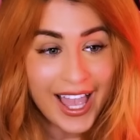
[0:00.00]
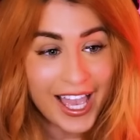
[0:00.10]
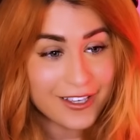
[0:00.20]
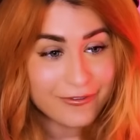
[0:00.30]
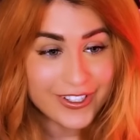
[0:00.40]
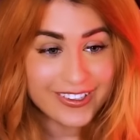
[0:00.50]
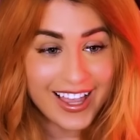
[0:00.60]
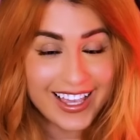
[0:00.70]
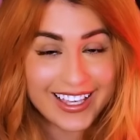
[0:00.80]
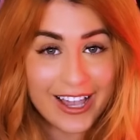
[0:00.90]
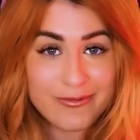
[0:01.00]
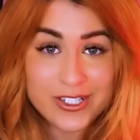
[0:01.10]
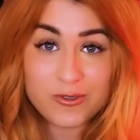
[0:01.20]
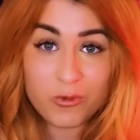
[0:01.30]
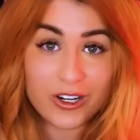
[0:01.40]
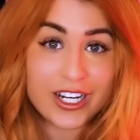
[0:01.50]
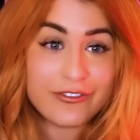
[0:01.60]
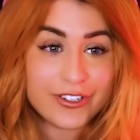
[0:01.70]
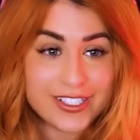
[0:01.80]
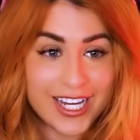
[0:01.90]
I feel like I'm just worried
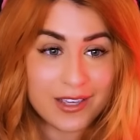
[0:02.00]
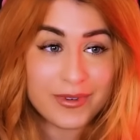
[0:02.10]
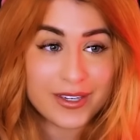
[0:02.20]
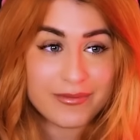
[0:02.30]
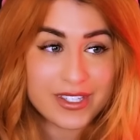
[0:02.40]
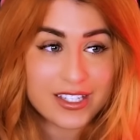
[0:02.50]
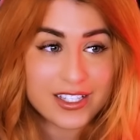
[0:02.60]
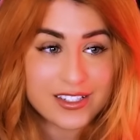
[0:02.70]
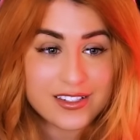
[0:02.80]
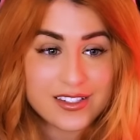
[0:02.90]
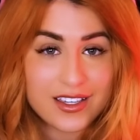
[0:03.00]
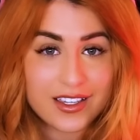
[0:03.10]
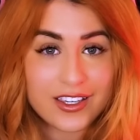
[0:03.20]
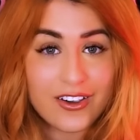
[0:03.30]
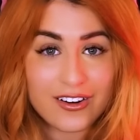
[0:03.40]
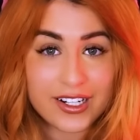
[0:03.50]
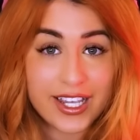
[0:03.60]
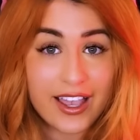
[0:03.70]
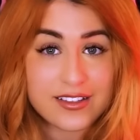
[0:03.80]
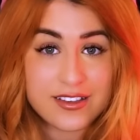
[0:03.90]
for Damian because he already
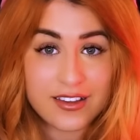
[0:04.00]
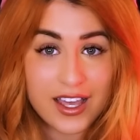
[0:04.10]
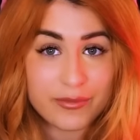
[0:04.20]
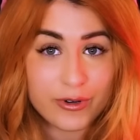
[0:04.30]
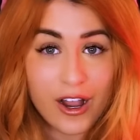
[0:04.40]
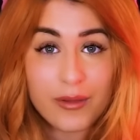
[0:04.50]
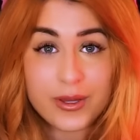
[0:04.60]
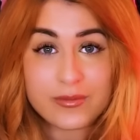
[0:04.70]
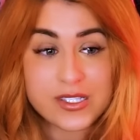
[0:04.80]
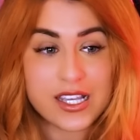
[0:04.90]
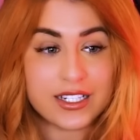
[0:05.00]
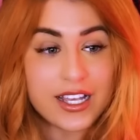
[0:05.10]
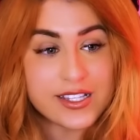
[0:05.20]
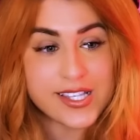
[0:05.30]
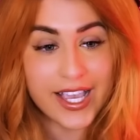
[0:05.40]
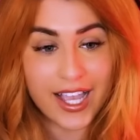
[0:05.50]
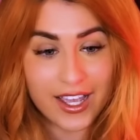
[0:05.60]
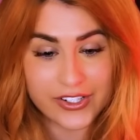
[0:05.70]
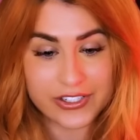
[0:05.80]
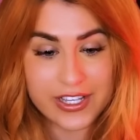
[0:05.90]
has a lot of problems. Not saying
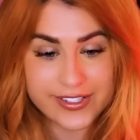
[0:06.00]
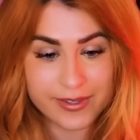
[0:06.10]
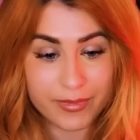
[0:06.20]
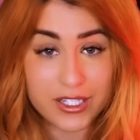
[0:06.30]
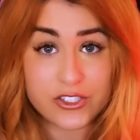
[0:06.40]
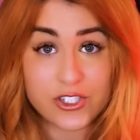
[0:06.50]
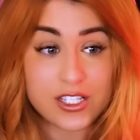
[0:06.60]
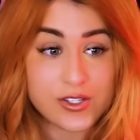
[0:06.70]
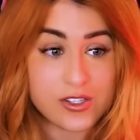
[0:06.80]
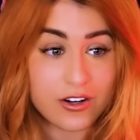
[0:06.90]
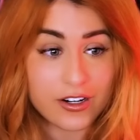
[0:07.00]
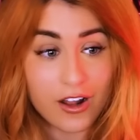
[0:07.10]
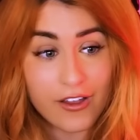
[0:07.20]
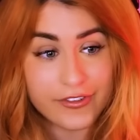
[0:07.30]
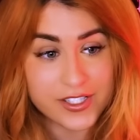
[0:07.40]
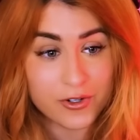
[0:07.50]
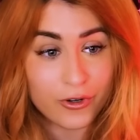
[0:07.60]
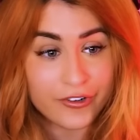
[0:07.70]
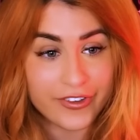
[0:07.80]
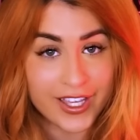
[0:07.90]
Anya doesn't, because she started off as an
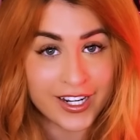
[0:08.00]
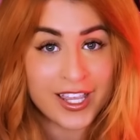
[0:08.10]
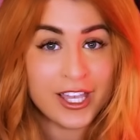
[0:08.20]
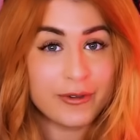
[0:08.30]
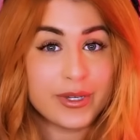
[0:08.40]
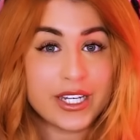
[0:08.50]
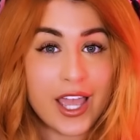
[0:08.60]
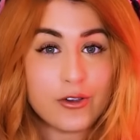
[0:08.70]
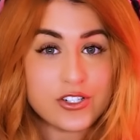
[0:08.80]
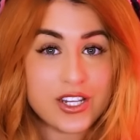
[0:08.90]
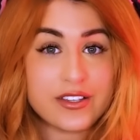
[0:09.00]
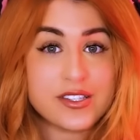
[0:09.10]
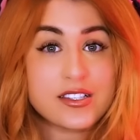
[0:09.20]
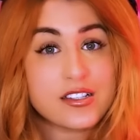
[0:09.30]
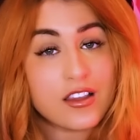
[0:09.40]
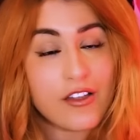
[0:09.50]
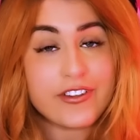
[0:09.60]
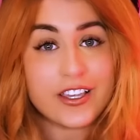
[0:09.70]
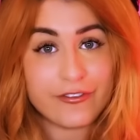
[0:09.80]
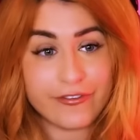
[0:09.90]
orphan, but now she has this
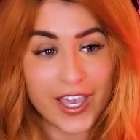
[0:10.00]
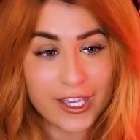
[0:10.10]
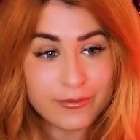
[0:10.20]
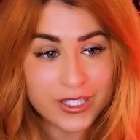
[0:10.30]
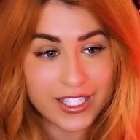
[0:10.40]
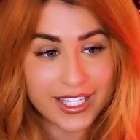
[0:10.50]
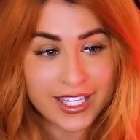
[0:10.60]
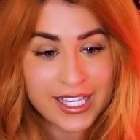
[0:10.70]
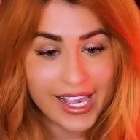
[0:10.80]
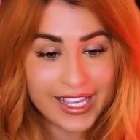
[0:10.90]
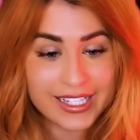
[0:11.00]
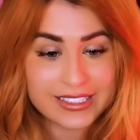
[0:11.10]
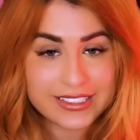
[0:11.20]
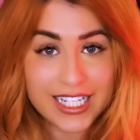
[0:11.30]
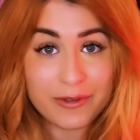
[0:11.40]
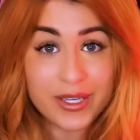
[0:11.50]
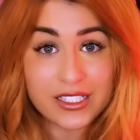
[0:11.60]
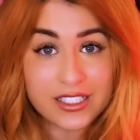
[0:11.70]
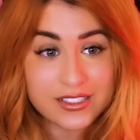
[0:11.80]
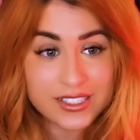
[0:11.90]
loving family and
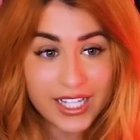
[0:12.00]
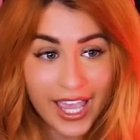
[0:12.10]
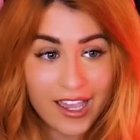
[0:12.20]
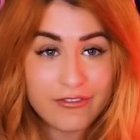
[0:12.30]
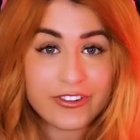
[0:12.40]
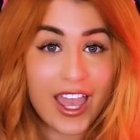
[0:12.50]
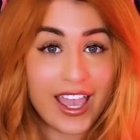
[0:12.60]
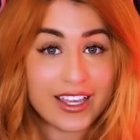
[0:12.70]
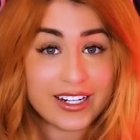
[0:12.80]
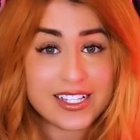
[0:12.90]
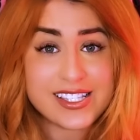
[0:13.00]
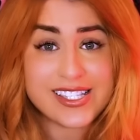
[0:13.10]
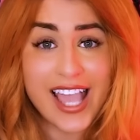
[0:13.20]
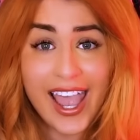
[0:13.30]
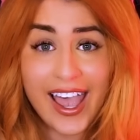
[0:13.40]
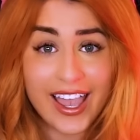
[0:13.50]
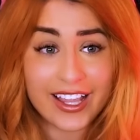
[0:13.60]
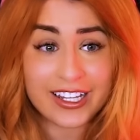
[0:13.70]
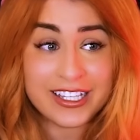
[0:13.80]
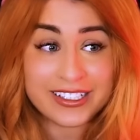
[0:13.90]
Damian doesn't have that. And it's
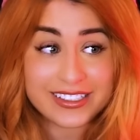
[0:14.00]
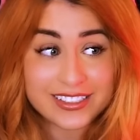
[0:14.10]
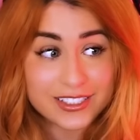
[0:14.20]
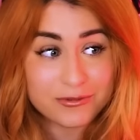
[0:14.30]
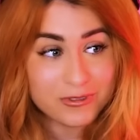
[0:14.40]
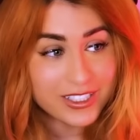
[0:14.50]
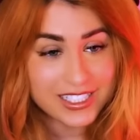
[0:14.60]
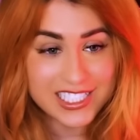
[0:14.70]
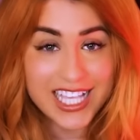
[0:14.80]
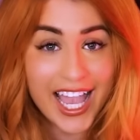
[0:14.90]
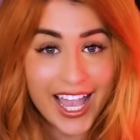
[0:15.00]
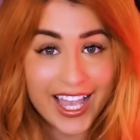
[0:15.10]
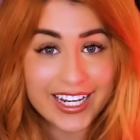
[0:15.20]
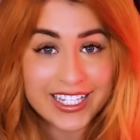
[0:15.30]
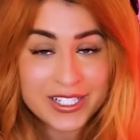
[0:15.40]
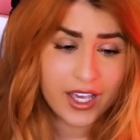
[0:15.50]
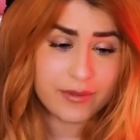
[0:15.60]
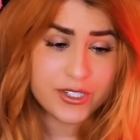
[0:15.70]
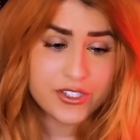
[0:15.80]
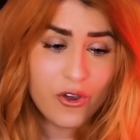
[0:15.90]
sad. It's really sad.
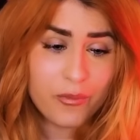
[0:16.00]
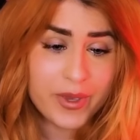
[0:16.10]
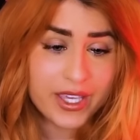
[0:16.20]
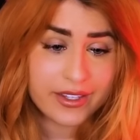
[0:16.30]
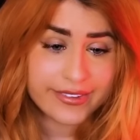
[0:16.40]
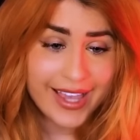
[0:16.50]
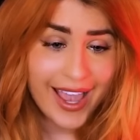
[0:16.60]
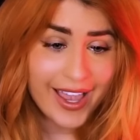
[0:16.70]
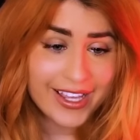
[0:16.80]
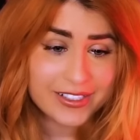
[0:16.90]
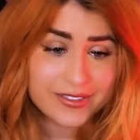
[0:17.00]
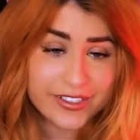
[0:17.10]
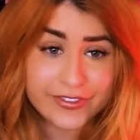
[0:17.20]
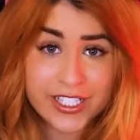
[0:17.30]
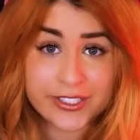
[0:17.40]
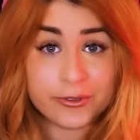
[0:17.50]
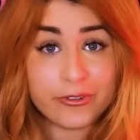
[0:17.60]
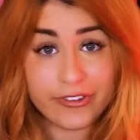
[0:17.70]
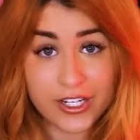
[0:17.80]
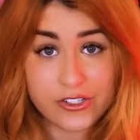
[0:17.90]
I'm just hoping that if they do
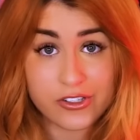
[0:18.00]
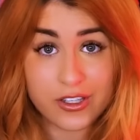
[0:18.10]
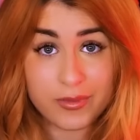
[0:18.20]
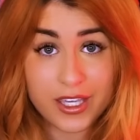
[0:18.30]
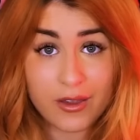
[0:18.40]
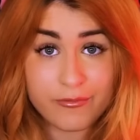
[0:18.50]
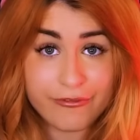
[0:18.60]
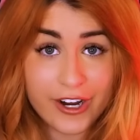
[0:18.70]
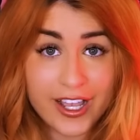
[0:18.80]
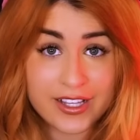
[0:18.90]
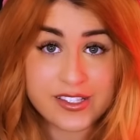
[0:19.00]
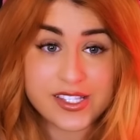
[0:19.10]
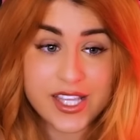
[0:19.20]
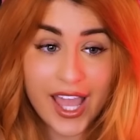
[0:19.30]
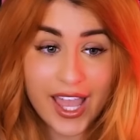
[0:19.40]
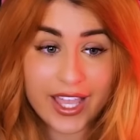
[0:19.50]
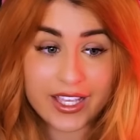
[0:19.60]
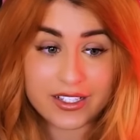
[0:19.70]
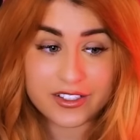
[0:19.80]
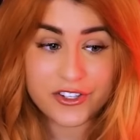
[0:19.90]
eventually become friends,
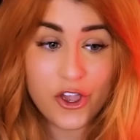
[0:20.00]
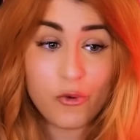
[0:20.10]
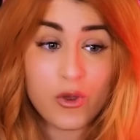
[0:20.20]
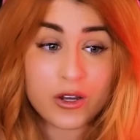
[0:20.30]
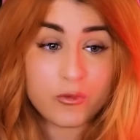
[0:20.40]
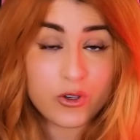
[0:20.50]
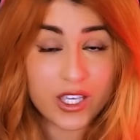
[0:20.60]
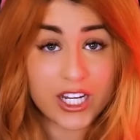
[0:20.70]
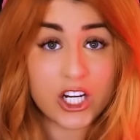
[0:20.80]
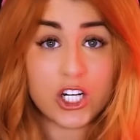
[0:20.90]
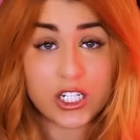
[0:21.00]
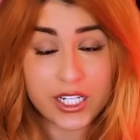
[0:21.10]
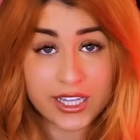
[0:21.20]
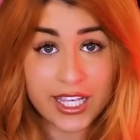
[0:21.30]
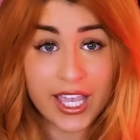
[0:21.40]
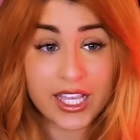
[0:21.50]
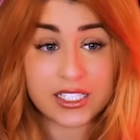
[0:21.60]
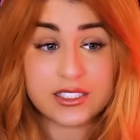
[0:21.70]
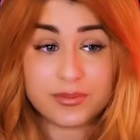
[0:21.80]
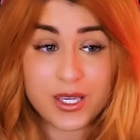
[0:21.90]
that no one will get hurt in the
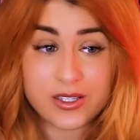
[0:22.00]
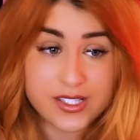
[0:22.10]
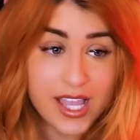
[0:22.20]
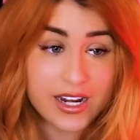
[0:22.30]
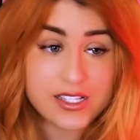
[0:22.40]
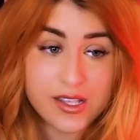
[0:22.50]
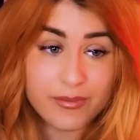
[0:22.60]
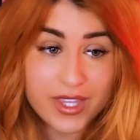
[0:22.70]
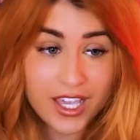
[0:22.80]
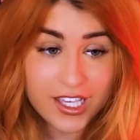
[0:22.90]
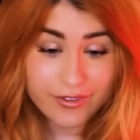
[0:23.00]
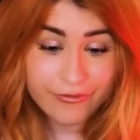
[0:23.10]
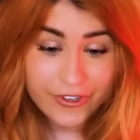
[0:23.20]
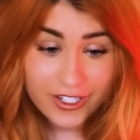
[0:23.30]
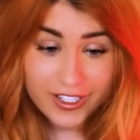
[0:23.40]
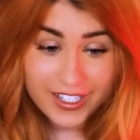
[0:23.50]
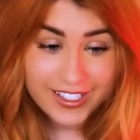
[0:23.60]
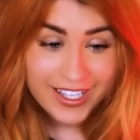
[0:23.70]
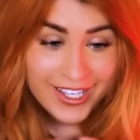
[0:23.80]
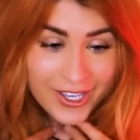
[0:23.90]
end, because that is something I am fearing.